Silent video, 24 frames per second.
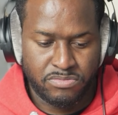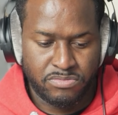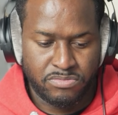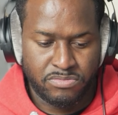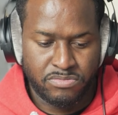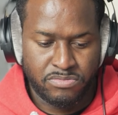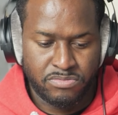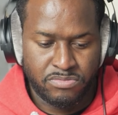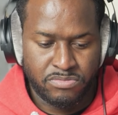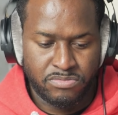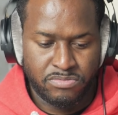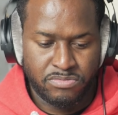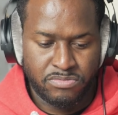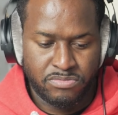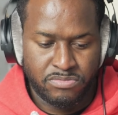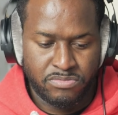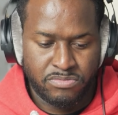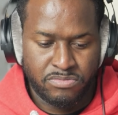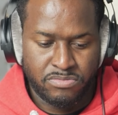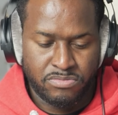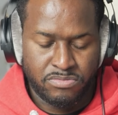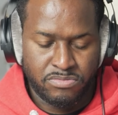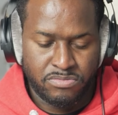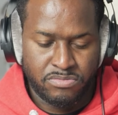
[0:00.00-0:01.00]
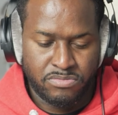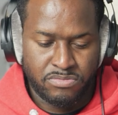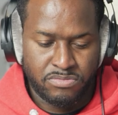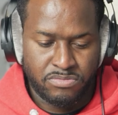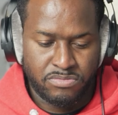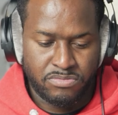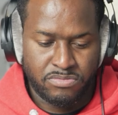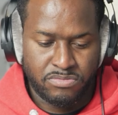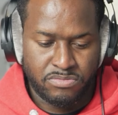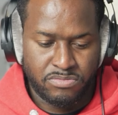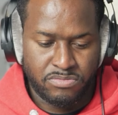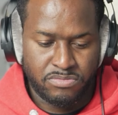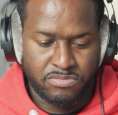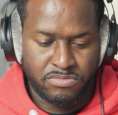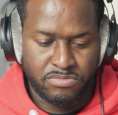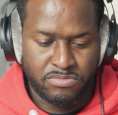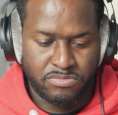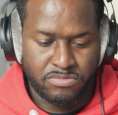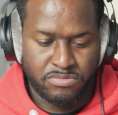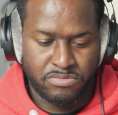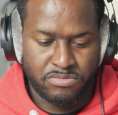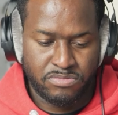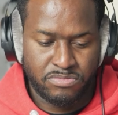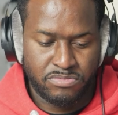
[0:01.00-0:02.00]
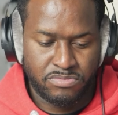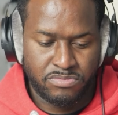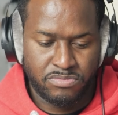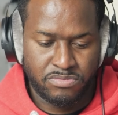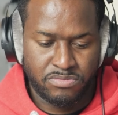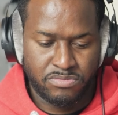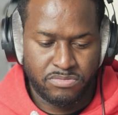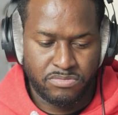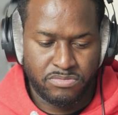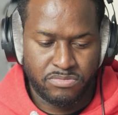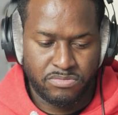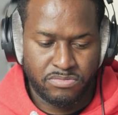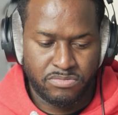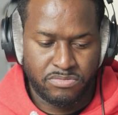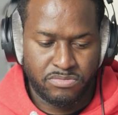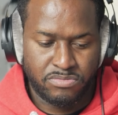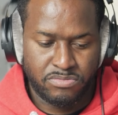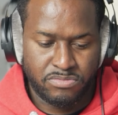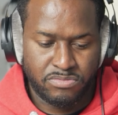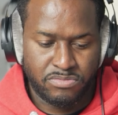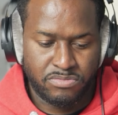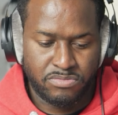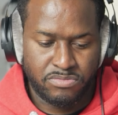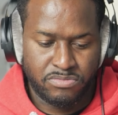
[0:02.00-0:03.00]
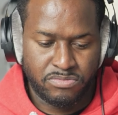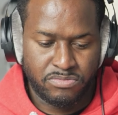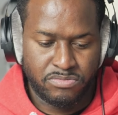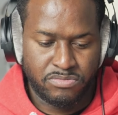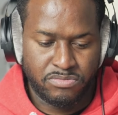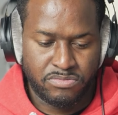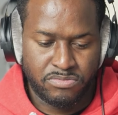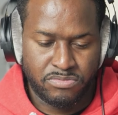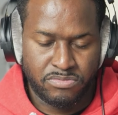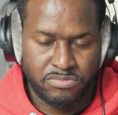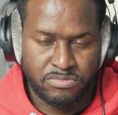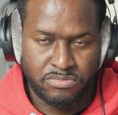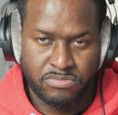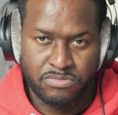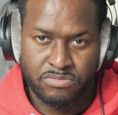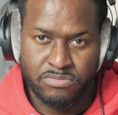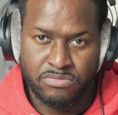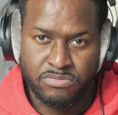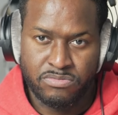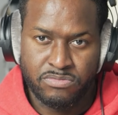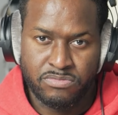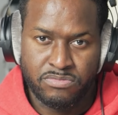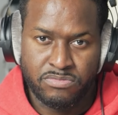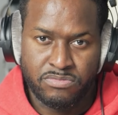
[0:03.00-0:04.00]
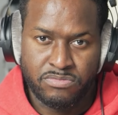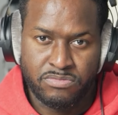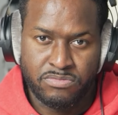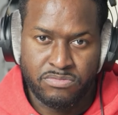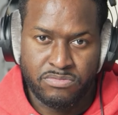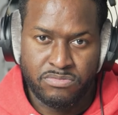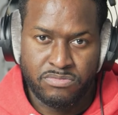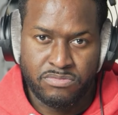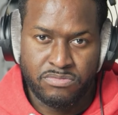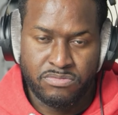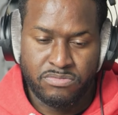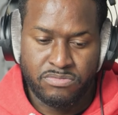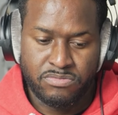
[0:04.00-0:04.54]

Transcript: [no speech]